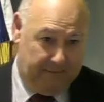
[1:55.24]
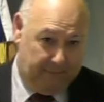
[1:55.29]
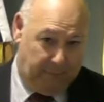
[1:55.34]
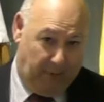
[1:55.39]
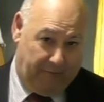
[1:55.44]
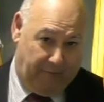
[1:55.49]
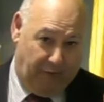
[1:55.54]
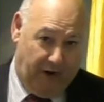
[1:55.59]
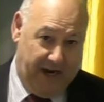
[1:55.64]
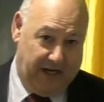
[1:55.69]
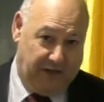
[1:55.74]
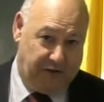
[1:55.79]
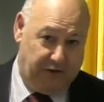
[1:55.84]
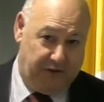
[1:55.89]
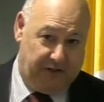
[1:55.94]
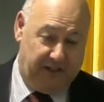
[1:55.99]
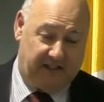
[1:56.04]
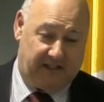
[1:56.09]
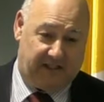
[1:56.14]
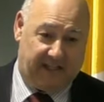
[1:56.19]
Brother Andrew
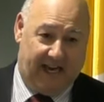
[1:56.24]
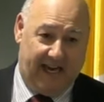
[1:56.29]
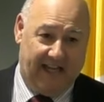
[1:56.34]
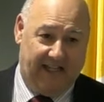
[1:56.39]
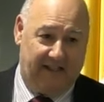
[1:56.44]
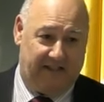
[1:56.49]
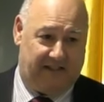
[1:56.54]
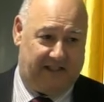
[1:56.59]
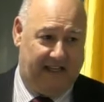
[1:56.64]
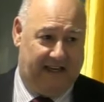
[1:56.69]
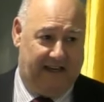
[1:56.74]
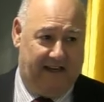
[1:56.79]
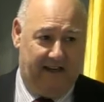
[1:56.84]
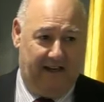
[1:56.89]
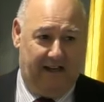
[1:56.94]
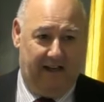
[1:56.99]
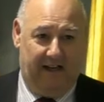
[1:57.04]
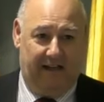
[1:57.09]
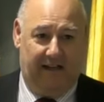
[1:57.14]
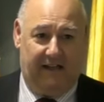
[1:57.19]
did say that
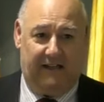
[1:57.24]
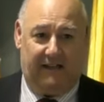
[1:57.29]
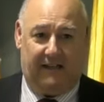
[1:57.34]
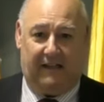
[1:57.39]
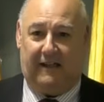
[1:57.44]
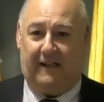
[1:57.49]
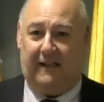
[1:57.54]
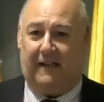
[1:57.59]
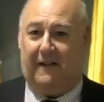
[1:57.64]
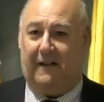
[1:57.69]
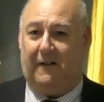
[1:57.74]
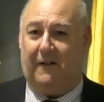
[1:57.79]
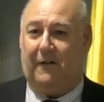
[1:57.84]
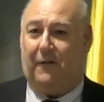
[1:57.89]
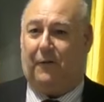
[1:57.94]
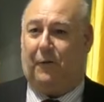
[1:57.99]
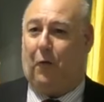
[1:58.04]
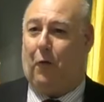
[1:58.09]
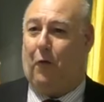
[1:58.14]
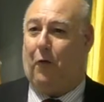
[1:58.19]
I
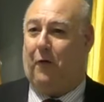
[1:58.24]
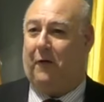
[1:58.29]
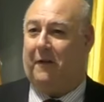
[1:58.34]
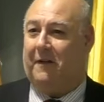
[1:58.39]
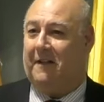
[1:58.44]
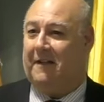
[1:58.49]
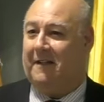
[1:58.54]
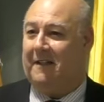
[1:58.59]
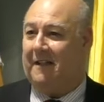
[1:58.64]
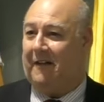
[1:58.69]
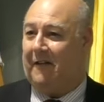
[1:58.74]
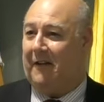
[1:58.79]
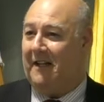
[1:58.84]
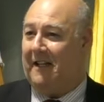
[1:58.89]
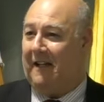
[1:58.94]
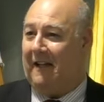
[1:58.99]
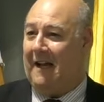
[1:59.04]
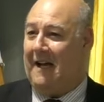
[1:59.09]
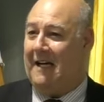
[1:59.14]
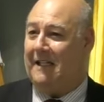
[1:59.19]
think
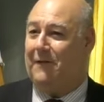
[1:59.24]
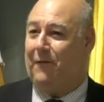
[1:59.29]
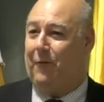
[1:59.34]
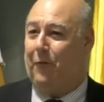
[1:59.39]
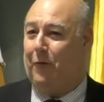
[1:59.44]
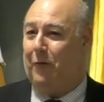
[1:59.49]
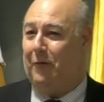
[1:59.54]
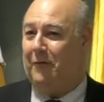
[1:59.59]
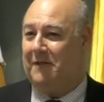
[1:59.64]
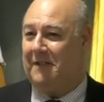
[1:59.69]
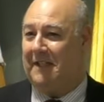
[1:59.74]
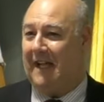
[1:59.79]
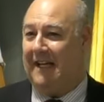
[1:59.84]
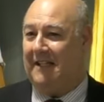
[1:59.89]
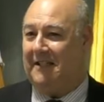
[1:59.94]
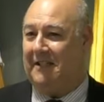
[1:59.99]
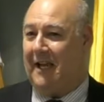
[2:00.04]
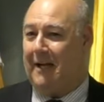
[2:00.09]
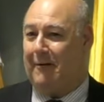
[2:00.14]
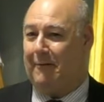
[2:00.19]
the last 4
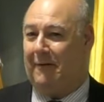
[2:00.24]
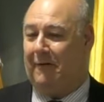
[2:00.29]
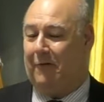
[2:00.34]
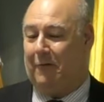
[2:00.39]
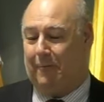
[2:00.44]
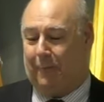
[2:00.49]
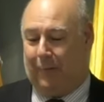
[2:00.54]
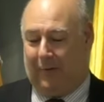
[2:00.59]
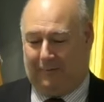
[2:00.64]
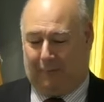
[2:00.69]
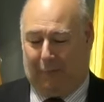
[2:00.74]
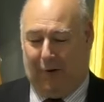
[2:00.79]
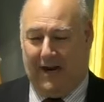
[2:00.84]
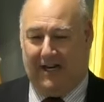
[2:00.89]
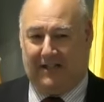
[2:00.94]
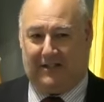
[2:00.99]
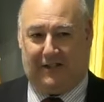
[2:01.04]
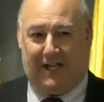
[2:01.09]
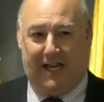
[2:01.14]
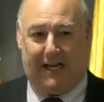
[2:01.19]
state or
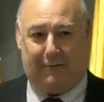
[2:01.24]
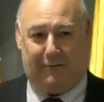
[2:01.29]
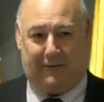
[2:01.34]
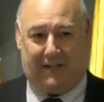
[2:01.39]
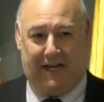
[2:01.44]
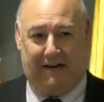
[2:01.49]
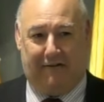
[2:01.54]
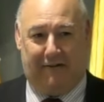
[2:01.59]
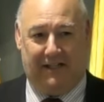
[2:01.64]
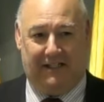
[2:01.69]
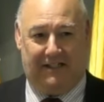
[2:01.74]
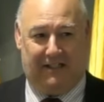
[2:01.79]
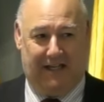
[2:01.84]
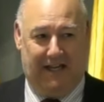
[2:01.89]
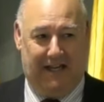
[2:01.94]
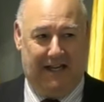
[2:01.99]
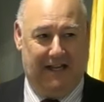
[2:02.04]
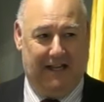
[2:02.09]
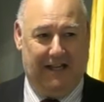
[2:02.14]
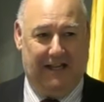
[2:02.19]
branch secretaries
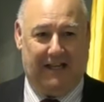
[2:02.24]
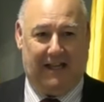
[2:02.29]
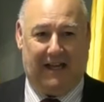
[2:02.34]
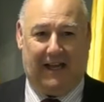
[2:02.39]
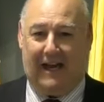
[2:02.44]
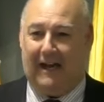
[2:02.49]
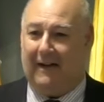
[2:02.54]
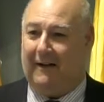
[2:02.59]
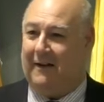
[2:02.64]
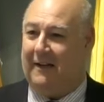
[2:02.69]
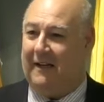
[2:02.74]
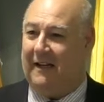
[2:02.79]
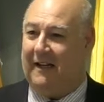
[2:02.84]
are